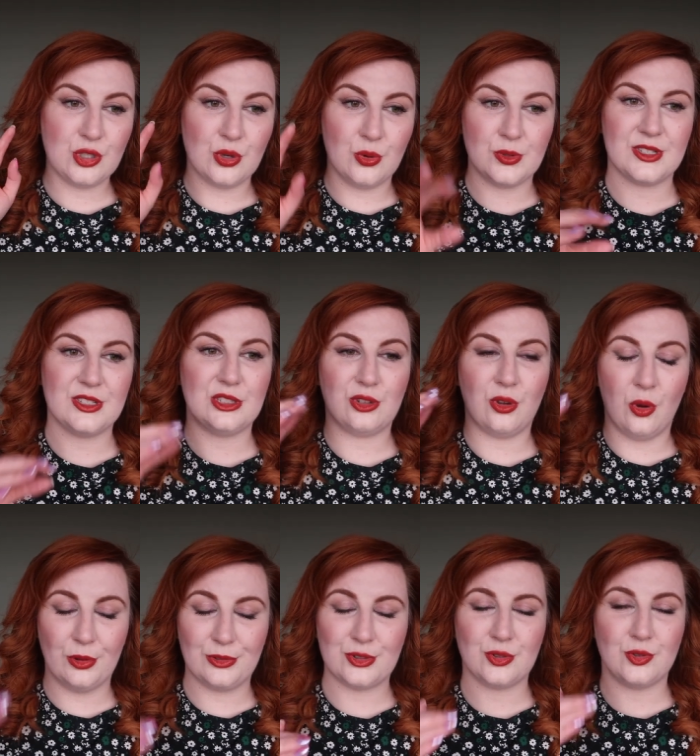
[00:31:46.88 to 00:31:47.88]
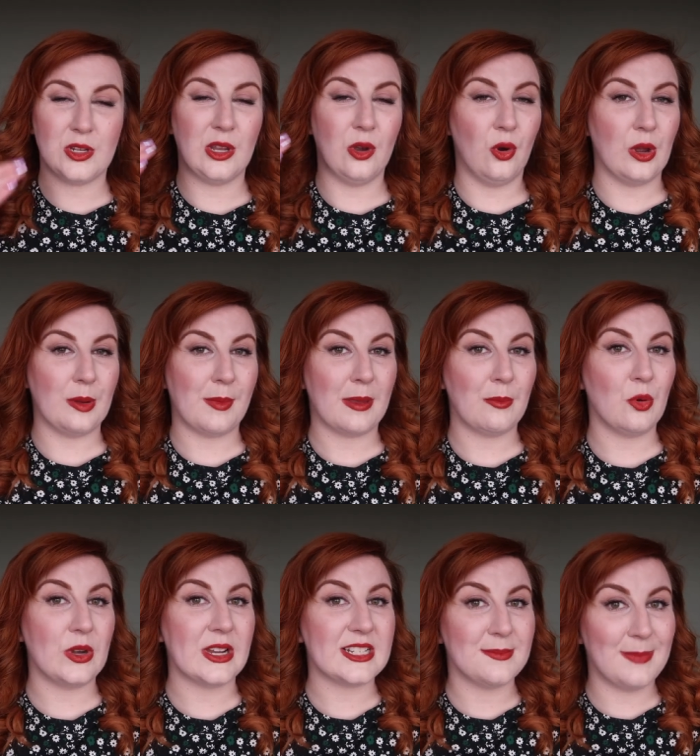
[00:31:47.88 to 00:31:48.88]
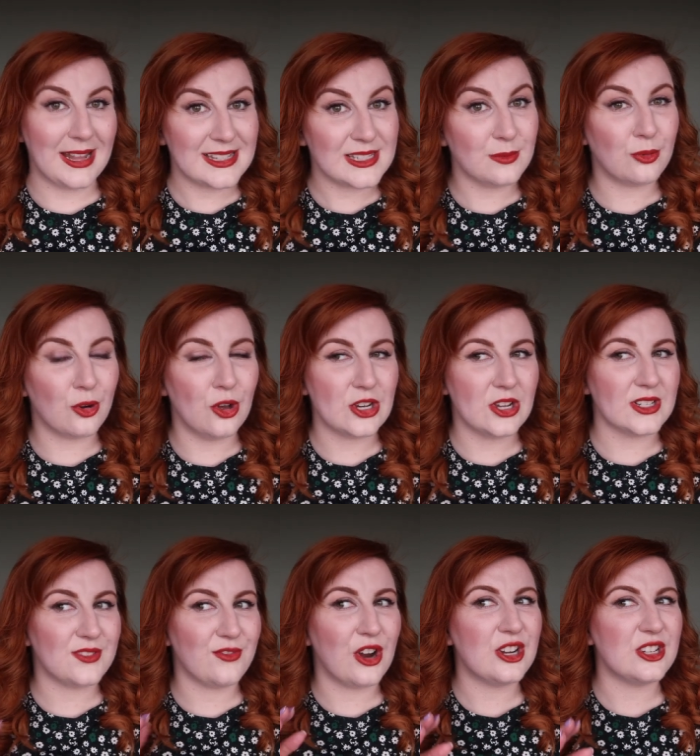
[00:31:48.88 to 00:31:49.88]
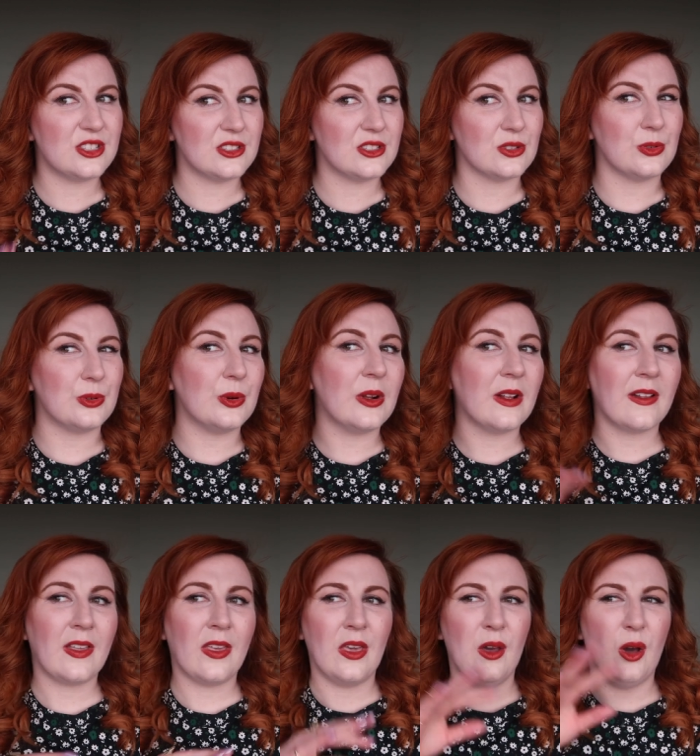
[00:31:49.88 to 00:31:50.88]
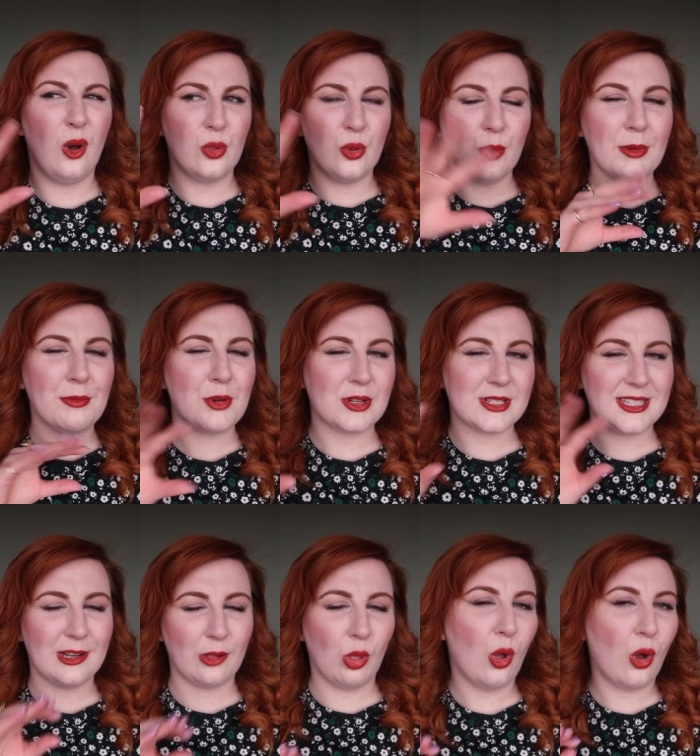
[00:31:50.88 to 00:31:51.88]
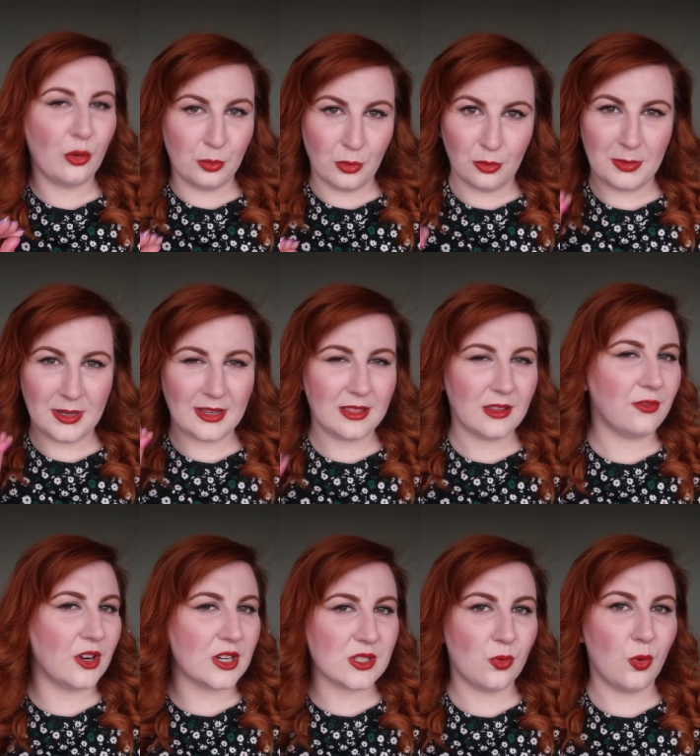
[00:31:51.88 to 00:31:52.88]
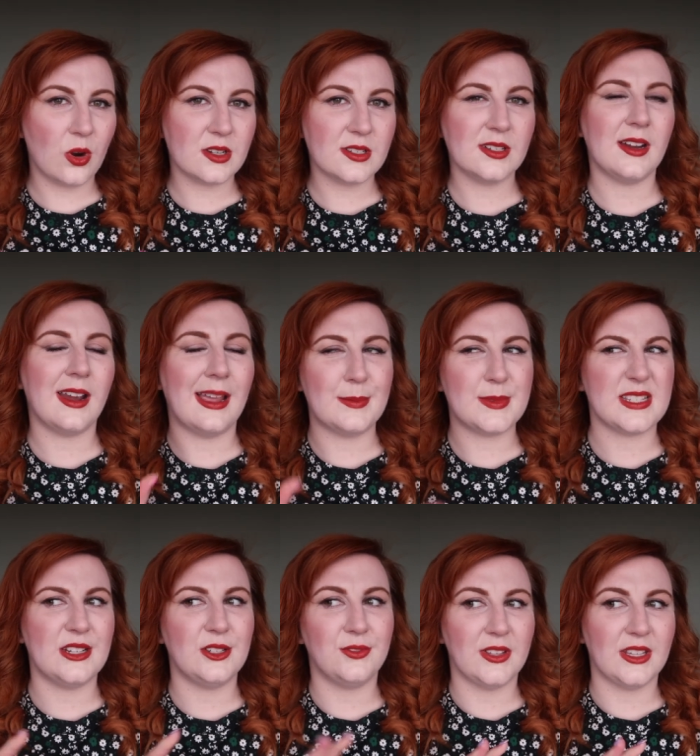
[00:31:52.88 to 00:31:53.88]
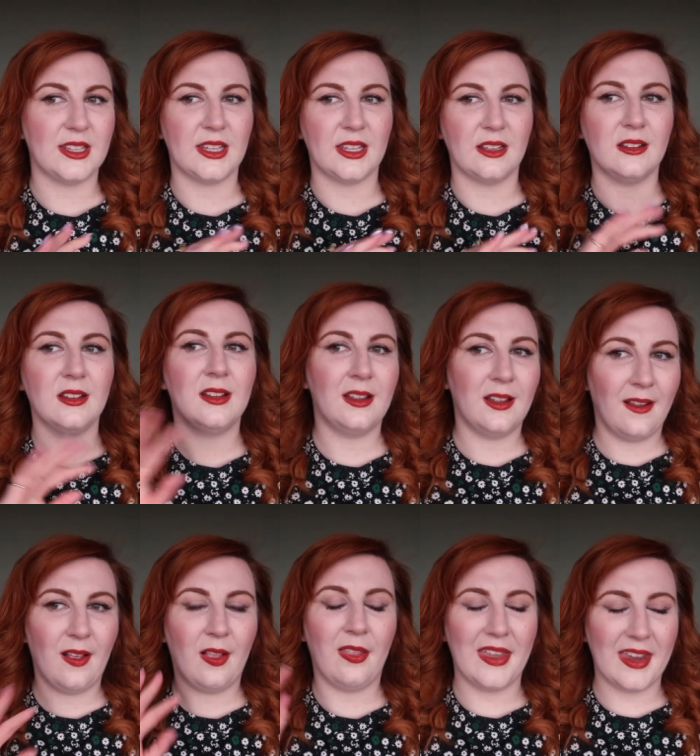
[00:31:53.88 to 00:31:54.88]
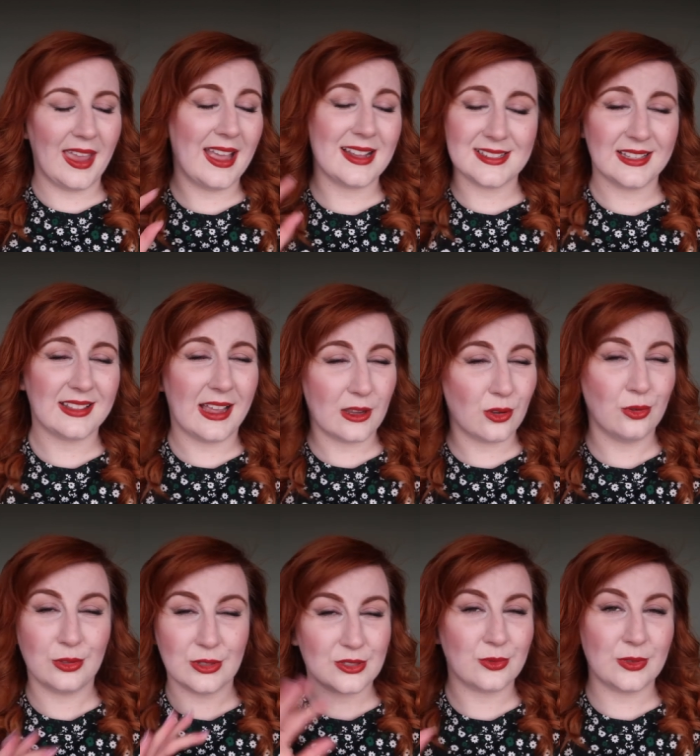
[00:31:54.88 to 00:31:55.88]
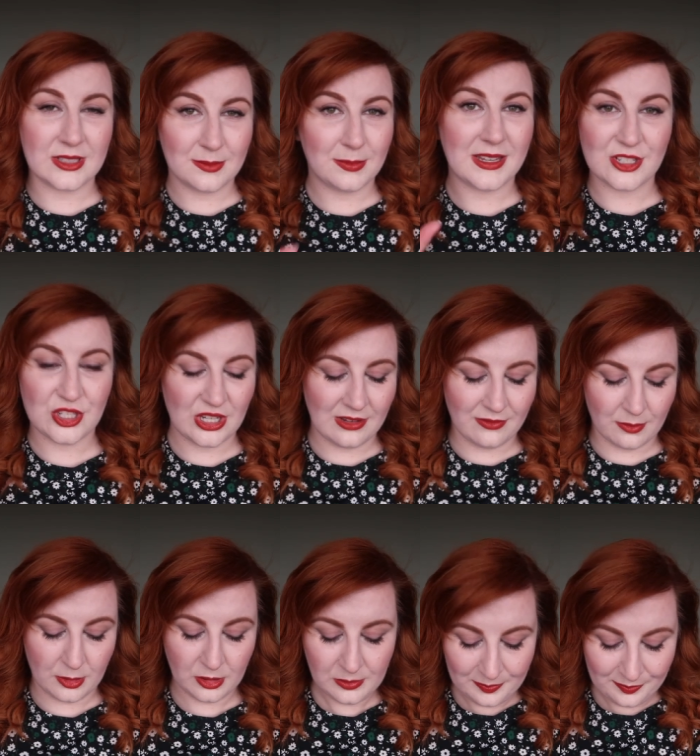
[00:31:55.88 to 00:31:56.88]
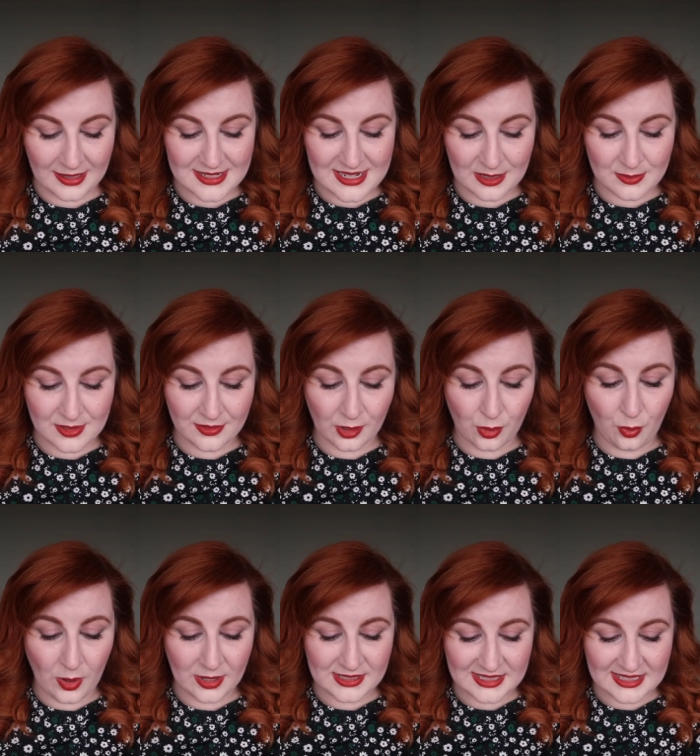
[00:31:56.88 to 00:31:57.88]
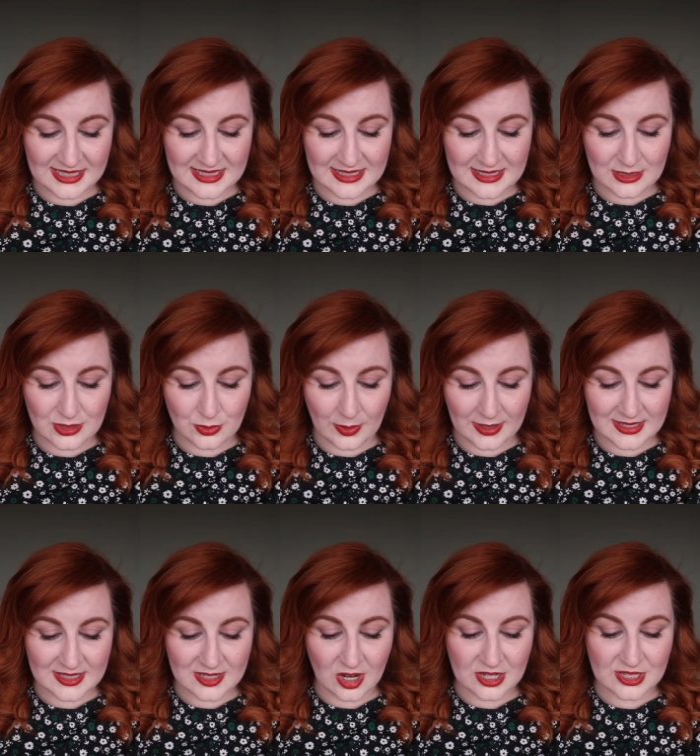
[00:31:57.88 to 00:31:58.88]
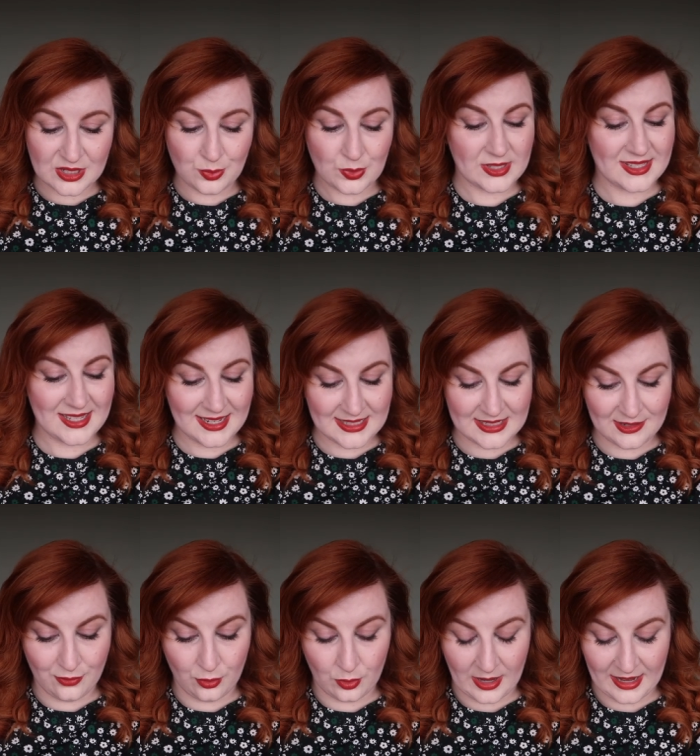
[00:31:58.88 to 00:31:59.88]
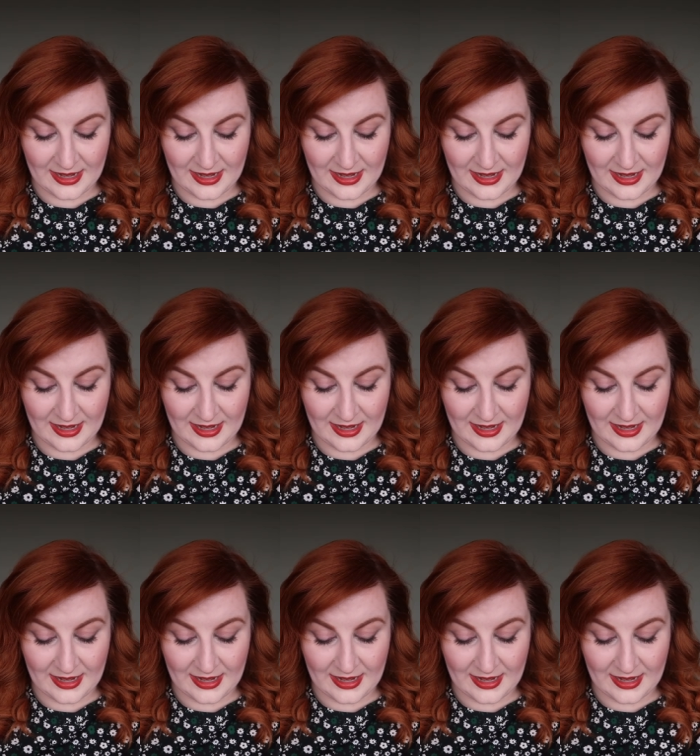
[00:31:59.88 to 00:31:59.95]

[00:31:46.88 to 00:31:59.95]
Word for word: chosen to concentrate on my more expensive products first. So although we've not seen a lot of movement in the first quarter, I'm still feeling like hitting that goal is going to be achievable. In terms of the quantities, so I started with 64